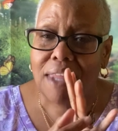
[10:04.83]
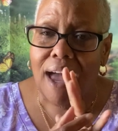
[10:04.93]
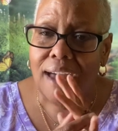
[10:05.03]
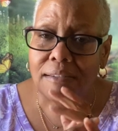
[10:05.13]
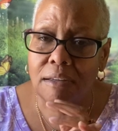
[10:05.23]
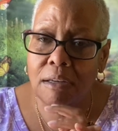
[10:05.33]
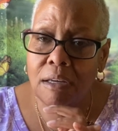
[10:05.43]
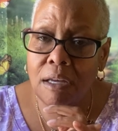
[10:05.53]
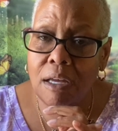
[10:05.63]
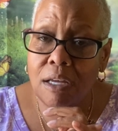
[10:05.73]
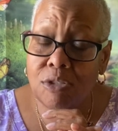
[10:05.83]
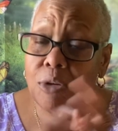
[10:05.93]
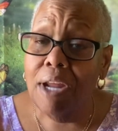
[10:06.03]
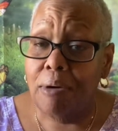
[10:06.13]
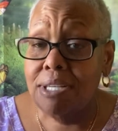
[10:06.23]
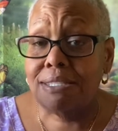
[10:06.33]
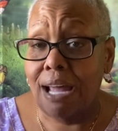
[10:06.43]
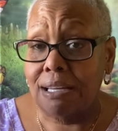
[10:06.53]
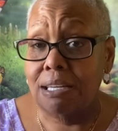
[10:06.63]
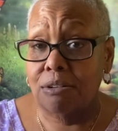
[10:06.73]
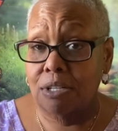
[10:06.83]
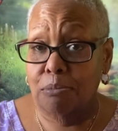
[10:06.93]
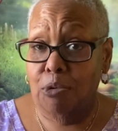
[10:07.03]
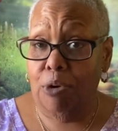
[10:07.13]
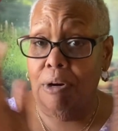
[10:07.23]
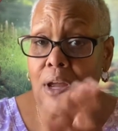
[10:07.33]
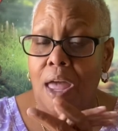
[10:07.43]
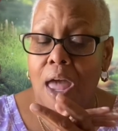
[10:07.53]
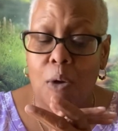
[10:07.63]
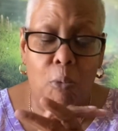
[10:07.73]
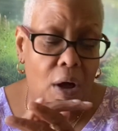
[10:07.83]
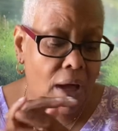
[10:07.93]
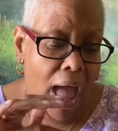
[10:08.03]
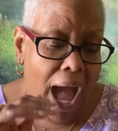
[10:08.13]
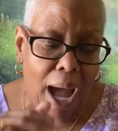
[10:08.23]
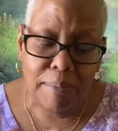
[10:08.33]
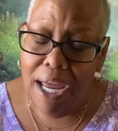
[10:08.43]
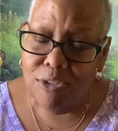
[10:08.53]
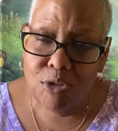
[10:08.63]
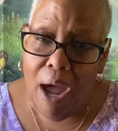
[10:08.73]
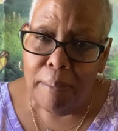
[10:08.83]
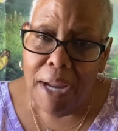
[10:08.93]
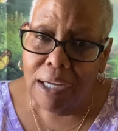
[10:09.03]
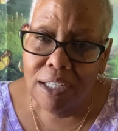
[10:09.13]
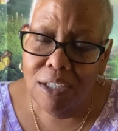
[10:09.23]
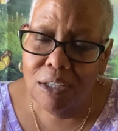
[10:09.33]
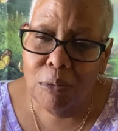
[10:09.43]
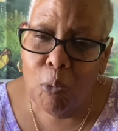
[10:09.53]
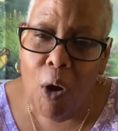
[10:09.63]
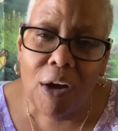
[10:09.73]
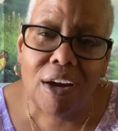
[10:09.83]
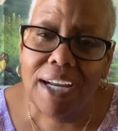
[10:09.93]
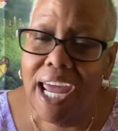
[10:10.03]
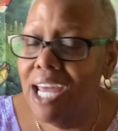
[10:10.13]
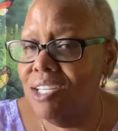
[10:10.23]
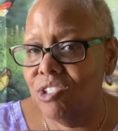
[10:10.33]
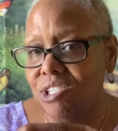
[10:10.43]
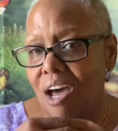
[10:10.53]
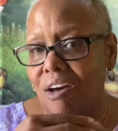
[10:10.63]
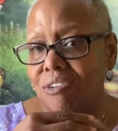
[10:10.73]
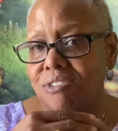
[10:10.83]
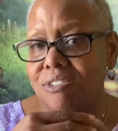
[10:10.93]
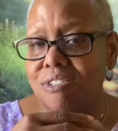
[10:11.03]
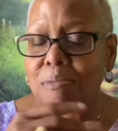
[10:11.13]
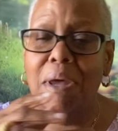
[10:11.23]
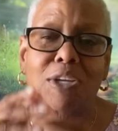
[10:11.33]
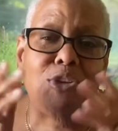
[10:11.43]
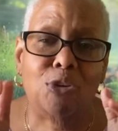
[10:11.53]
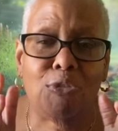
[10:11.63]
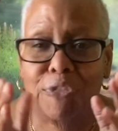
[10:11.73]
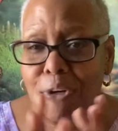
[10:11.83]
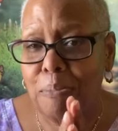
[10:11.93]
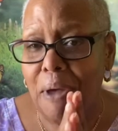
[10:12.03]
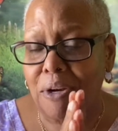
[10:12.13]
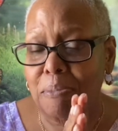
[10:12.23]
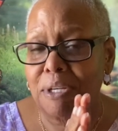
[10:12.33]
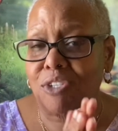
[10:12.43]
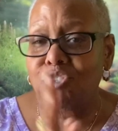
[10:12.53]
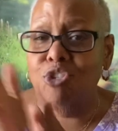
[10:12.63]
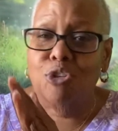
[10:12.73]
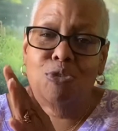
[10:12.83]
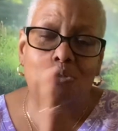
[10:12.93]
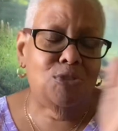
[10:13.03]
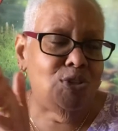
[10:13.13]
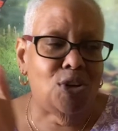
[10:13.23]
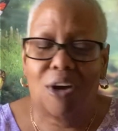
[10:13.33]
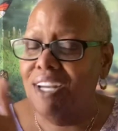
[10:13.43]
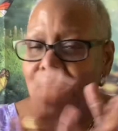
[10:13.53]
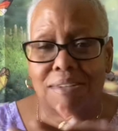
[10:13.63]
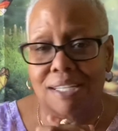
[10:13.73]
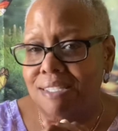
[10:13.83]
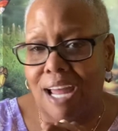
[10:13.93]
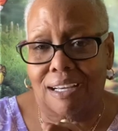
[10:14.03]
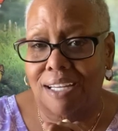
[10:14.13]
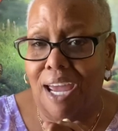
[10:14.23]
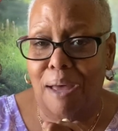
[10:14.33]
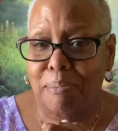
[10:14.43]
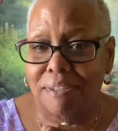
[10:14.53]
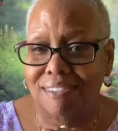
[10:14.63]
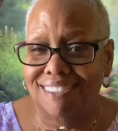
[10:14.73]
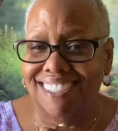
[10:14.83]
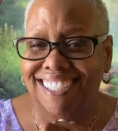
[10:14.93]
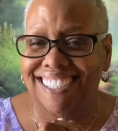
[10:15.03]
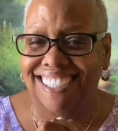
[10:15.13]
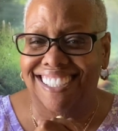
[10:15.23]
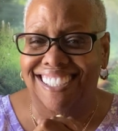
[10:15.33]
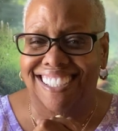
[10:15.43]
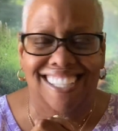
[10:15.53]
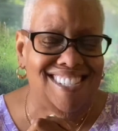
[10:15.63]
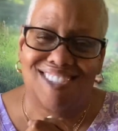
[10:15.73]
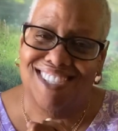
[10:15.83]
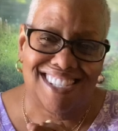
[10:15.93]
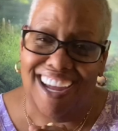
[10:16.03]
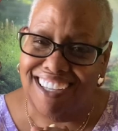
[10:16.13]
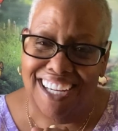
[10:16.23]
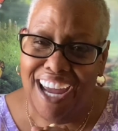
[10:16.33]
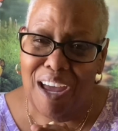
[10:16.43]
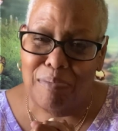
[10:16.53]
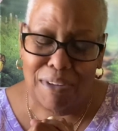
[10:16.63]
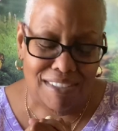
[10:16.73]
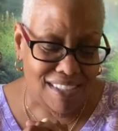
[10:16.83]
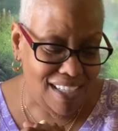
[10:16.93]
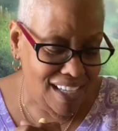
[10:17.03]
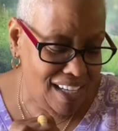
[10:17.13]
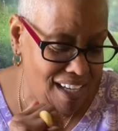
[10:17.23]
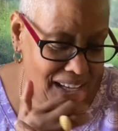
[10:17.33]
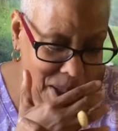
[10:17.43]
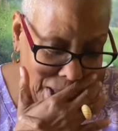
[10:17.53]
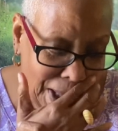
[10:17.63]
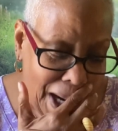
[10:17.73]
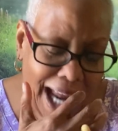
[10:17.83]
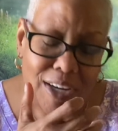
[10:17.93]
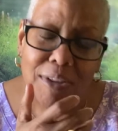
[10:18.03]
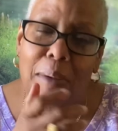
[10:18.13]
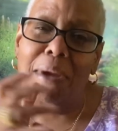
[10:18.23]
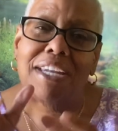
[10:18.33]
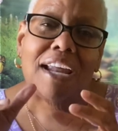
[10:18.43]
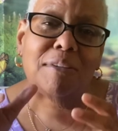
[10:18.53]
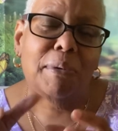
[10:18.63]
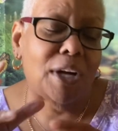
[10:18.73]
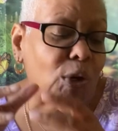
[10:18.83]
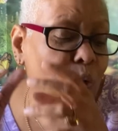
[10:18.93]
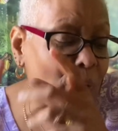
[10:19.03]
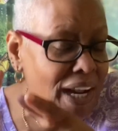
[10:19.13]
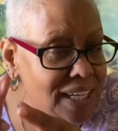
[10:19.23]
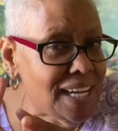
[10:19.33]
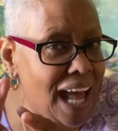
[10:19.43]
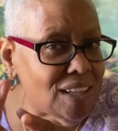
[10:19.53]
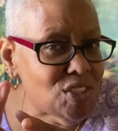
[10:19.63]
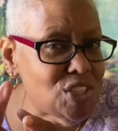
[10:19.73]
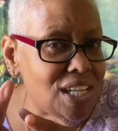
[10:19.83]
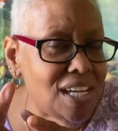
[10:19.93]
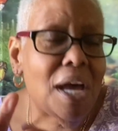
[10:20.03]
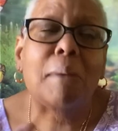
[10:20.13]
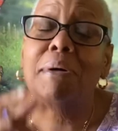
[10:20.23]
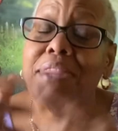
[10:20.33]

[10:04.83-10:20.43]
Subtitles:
that. So now he's not here anymore. Well, I'm not gonna walk on eggshells to make you feel better, because you know, it's not gonna happen. It's just not gonna happen. You know, I know that may not have been a great analogy, but